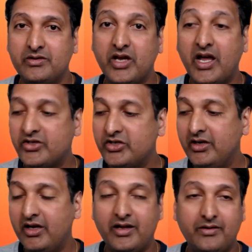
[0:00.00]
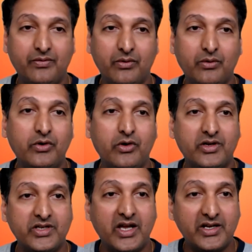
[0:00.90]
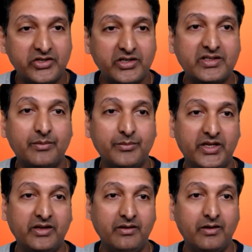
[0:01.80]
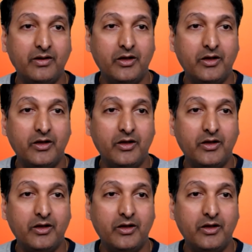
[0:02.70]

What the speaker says: charging our phone or charging something.